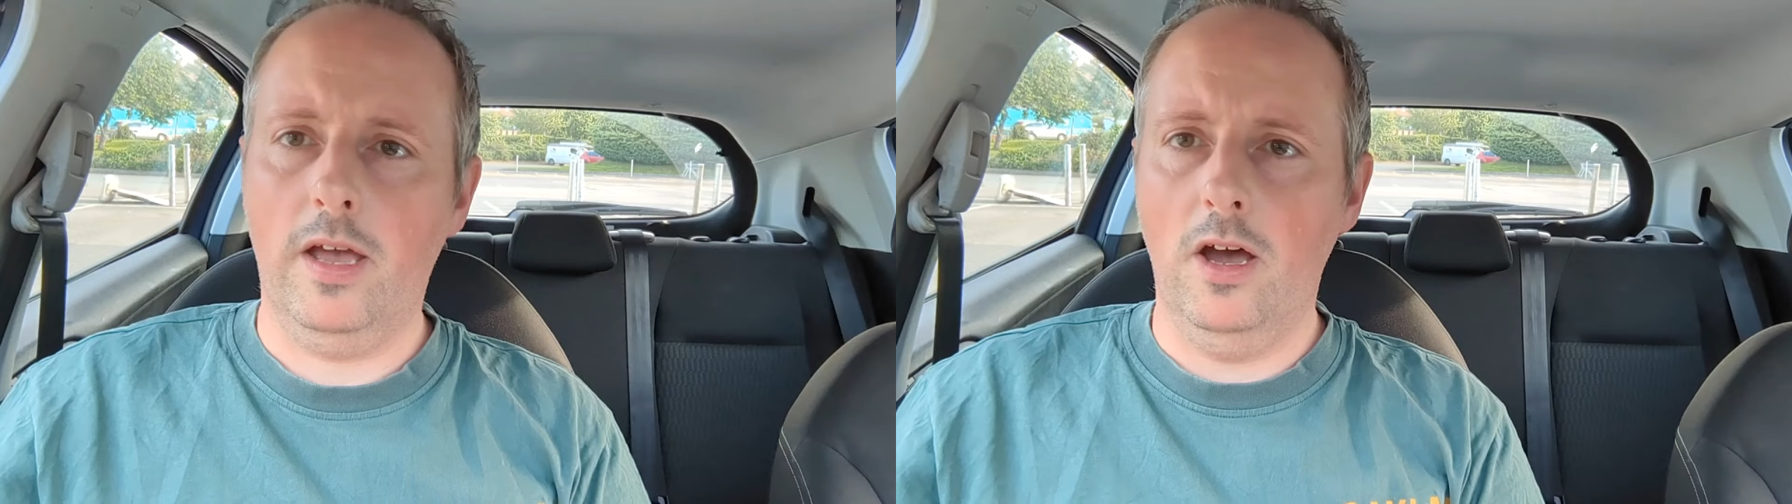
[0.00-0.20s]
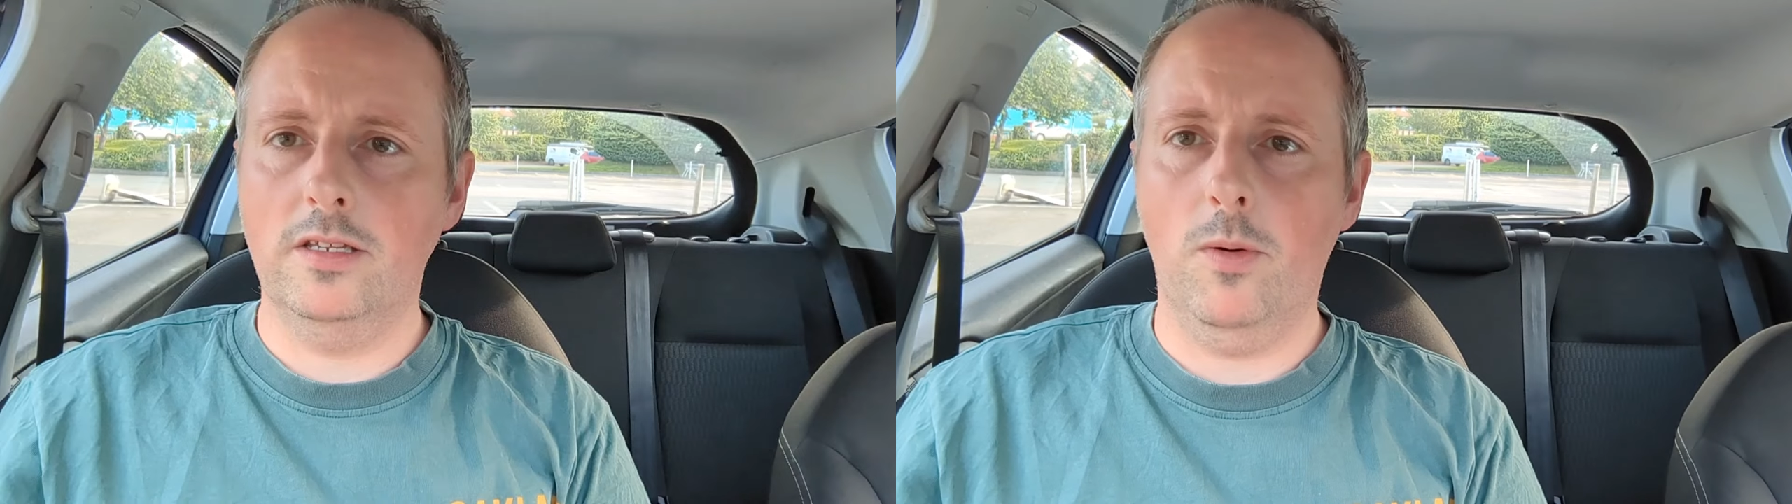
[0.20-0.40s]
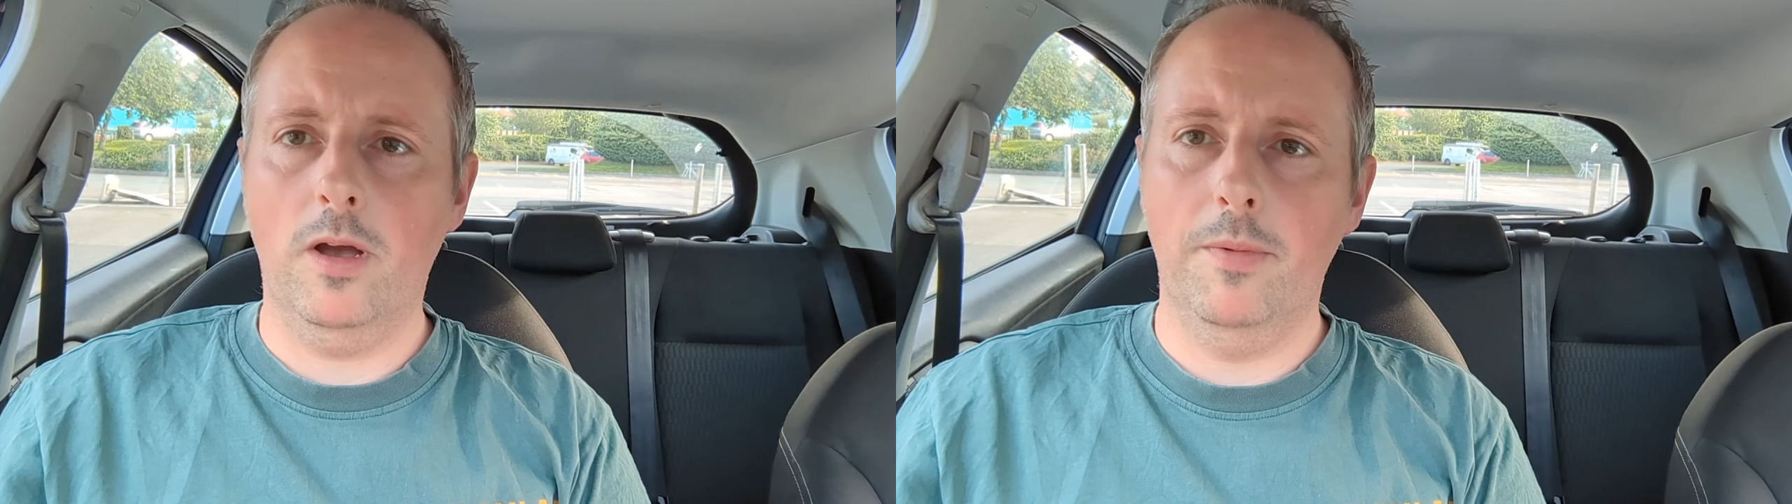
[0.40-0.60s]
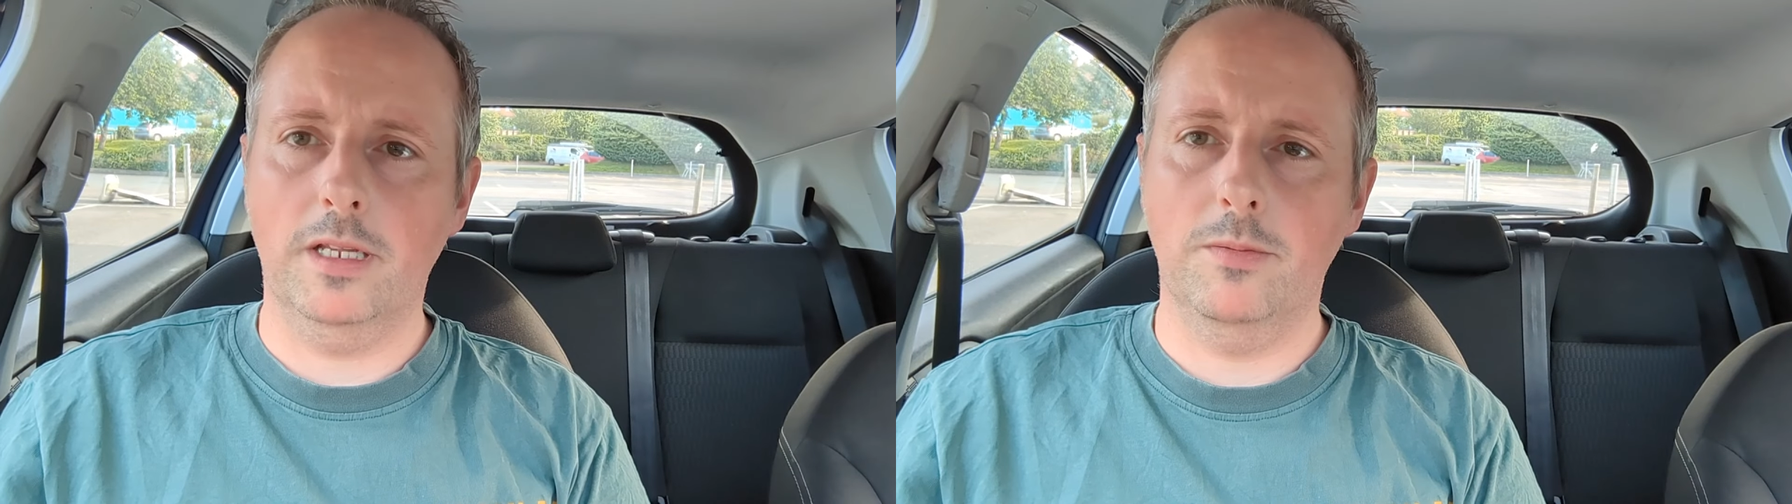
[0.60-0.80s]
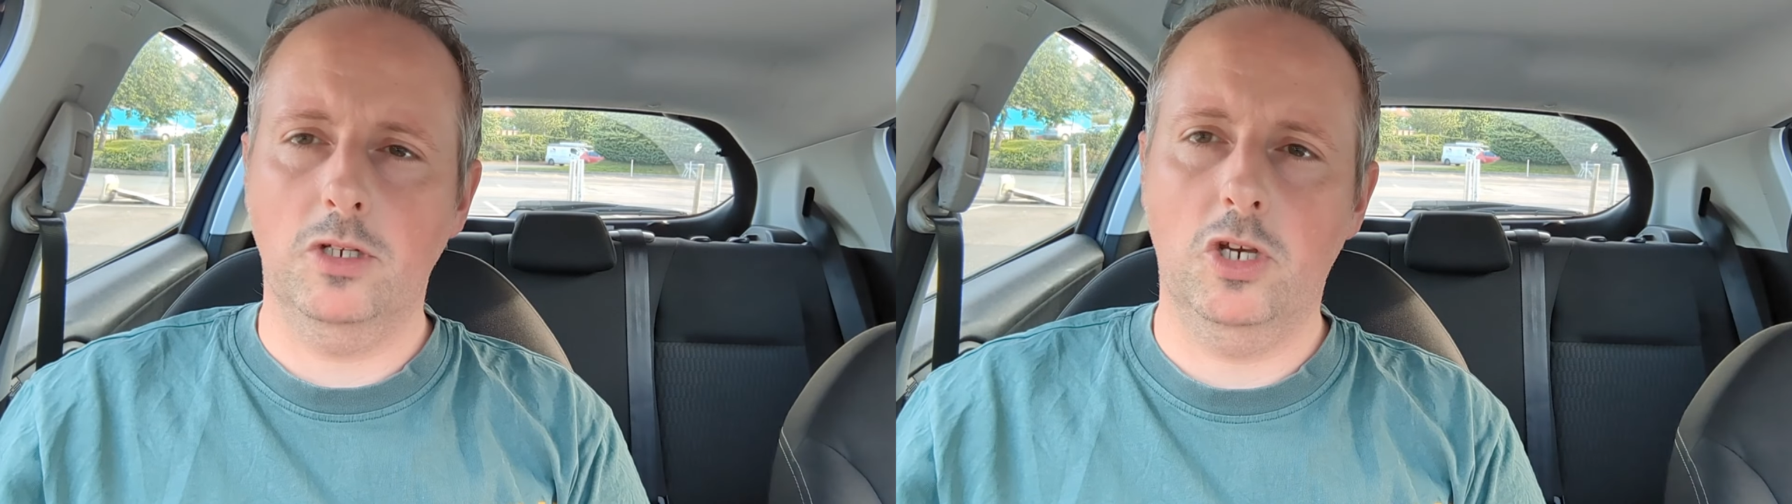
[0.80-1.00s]
Guys, welcome
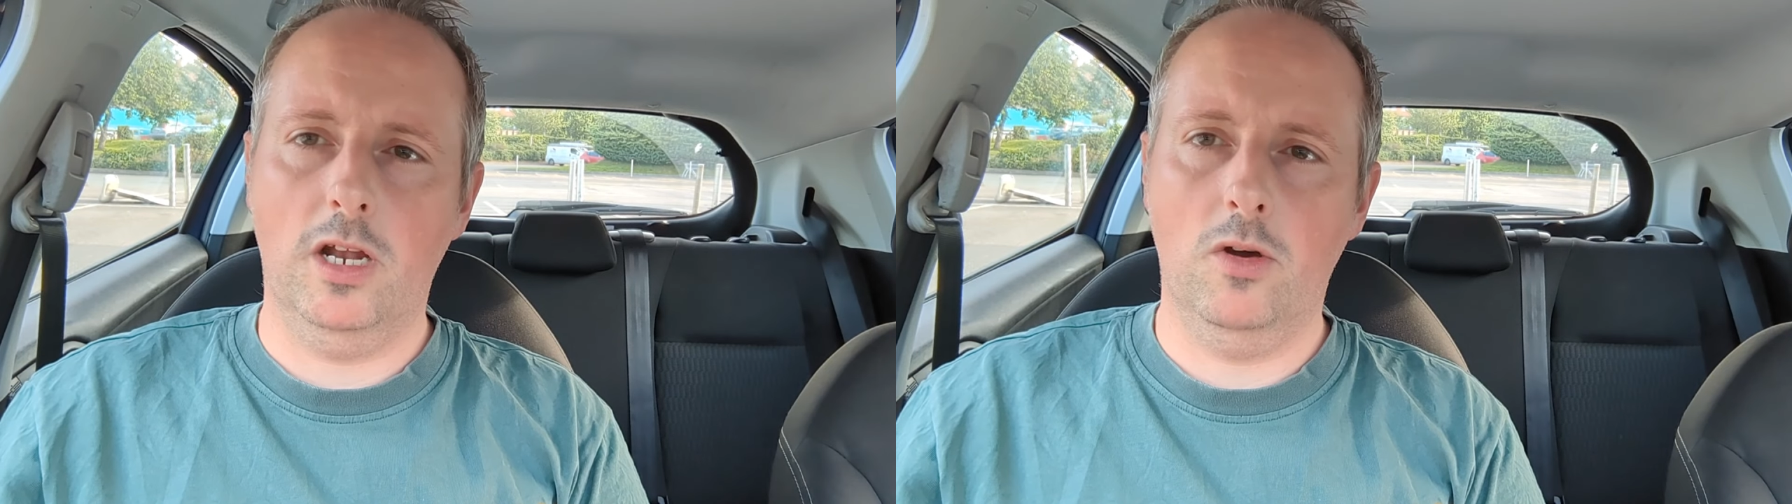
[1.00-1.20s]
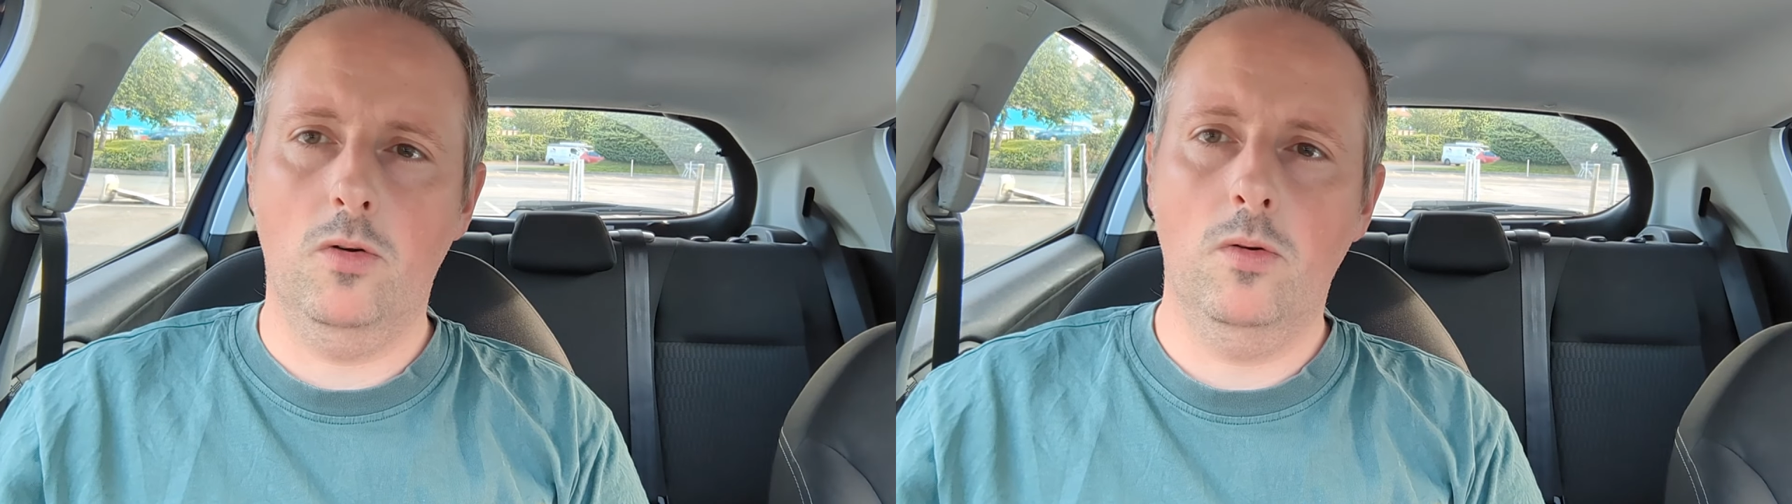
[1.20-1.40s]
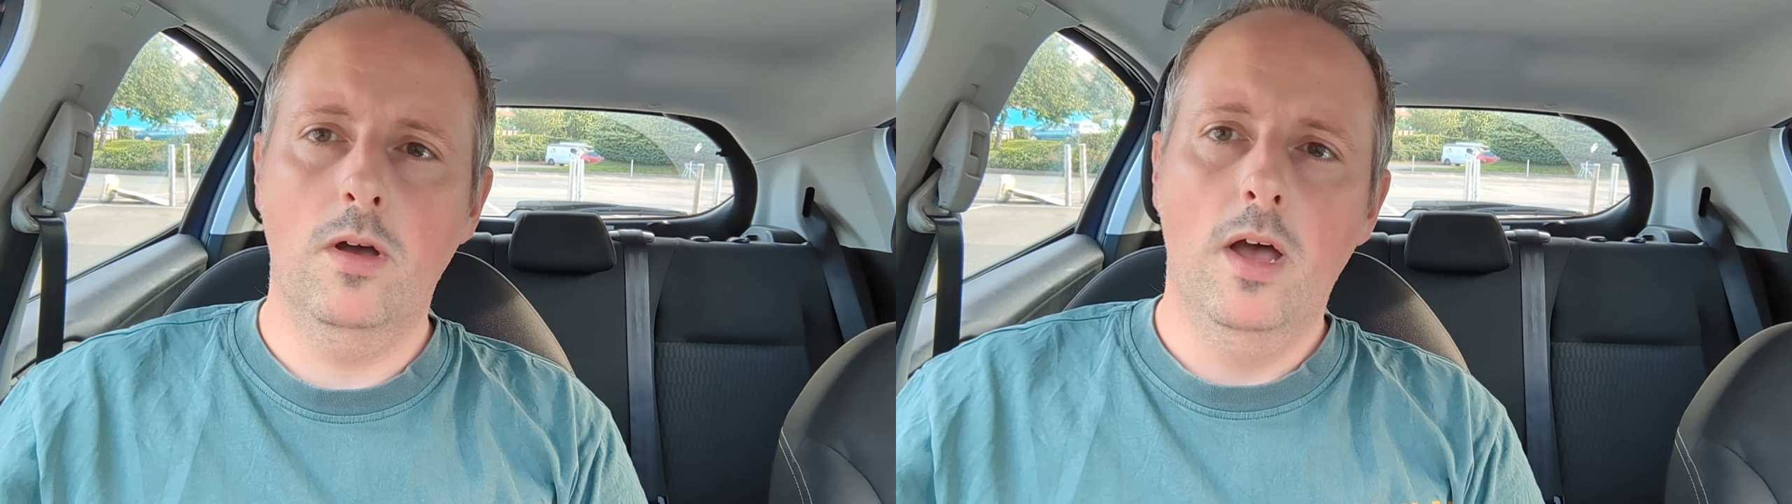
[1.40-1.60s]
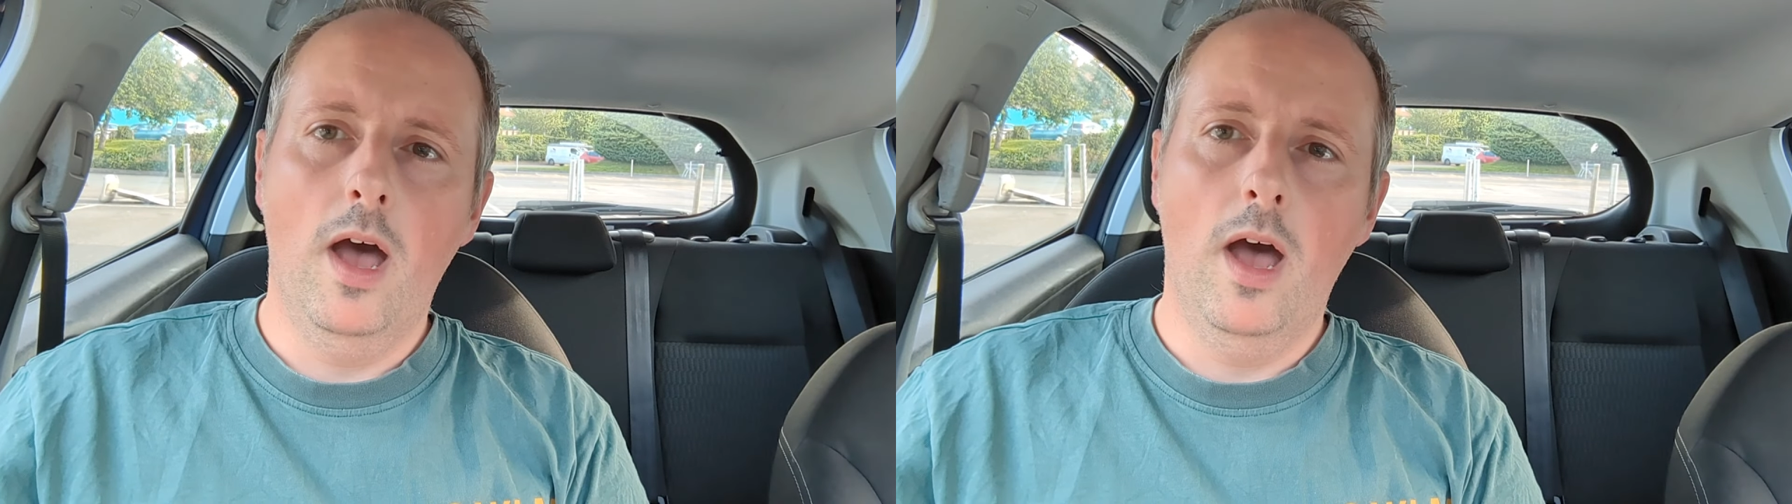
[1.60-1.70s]
back to my channel.